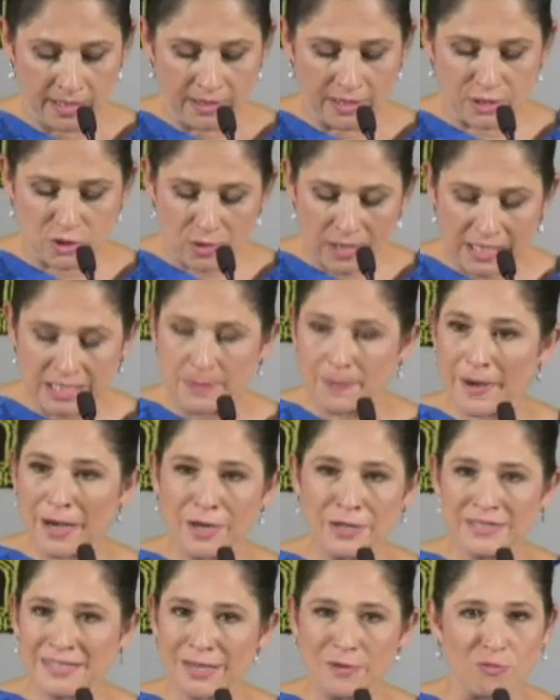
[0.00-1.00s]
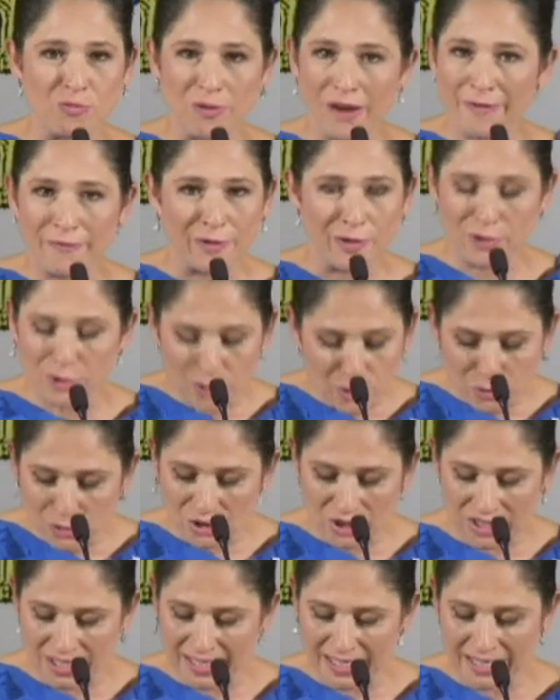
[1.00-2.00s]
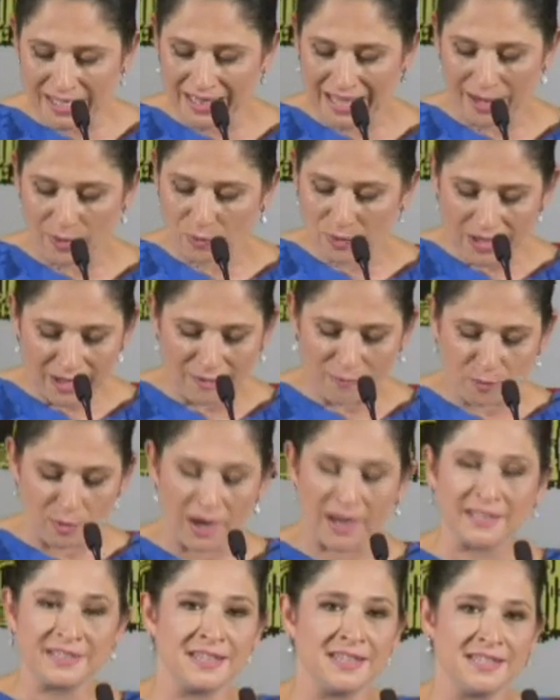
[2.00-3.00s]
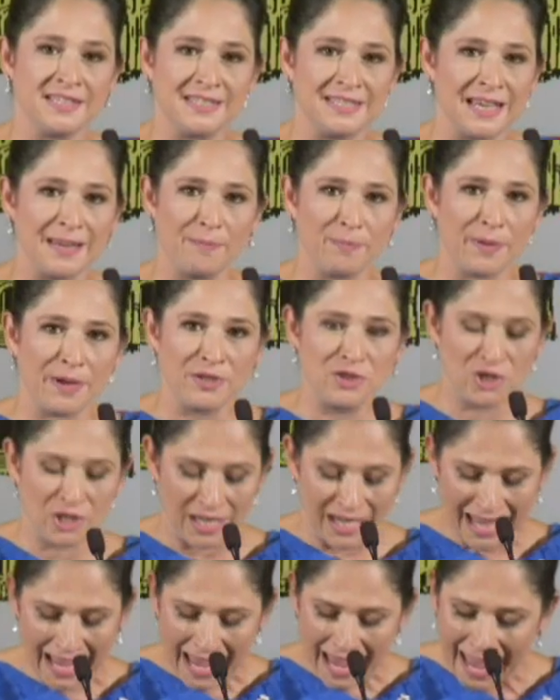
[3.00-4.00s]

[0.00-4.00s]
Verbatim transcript: The transparency revolution that we have brought to the state budget,